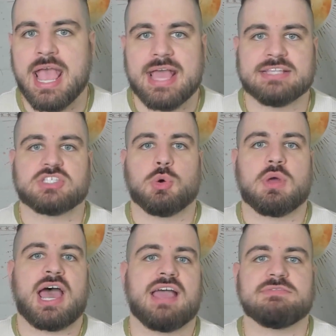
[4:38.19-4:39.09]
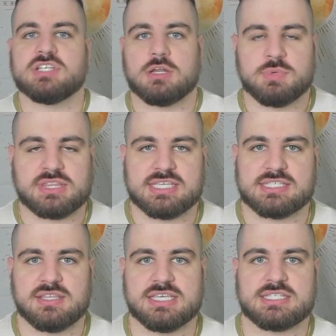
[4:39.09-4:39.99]
And so what I've done with
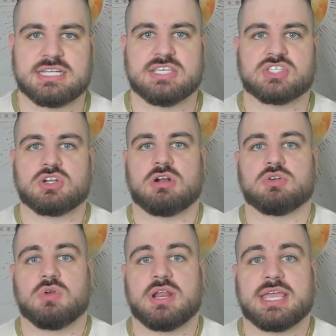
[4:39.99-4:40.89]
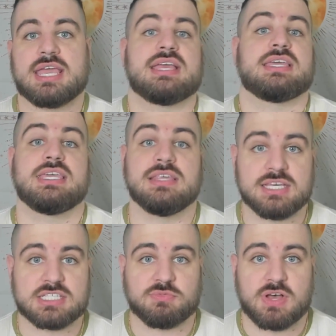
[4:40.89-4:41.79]
this list is started running
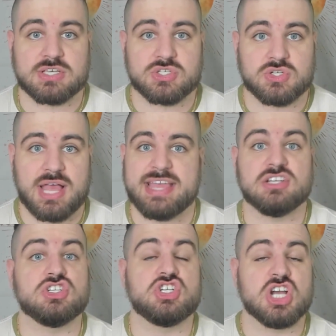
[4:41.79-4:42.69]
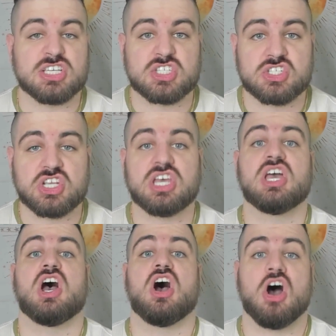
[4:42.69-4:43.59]
Helix Fossil and just
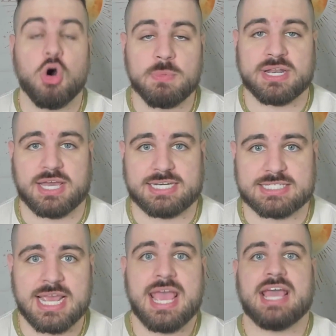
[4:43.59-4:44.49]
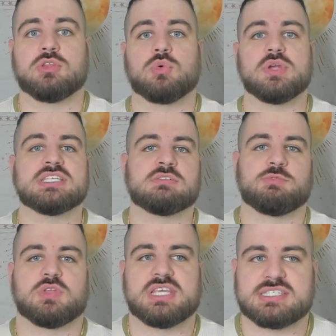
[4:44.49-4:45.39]
Omanyte. And the reason
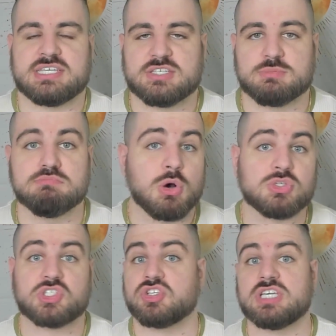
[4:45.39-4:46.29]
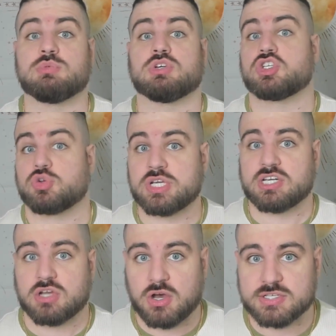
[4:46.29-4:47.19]
for this is mostly
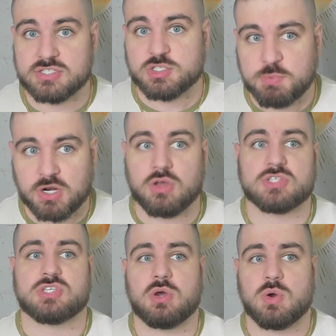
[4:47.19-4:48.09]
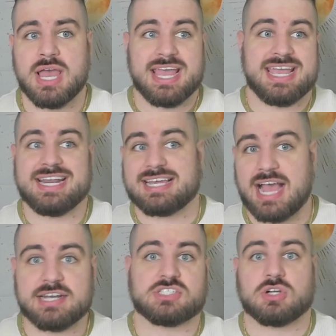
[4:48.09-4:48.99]
retreat costs, but also it
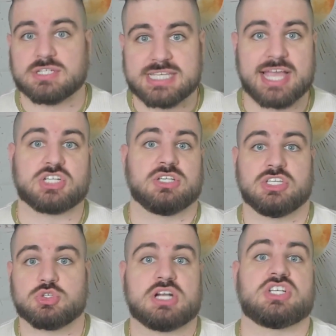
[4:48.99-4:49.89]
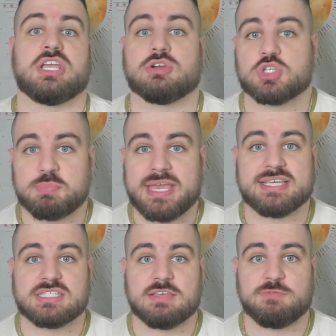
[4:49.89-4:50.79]
kind of starts actually stretching your
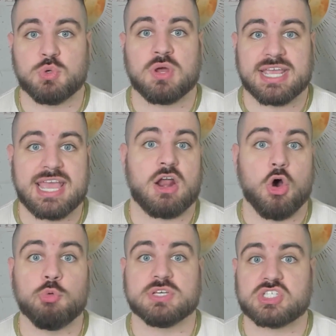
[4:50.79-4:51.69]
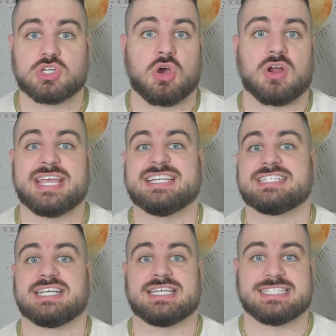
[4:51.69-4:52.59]
space if you want to get Omastar
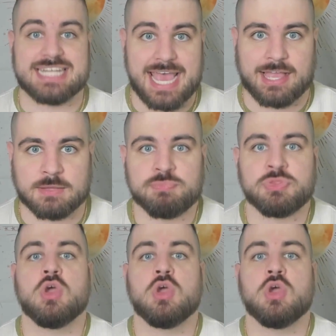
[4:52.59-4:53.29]
into the deck.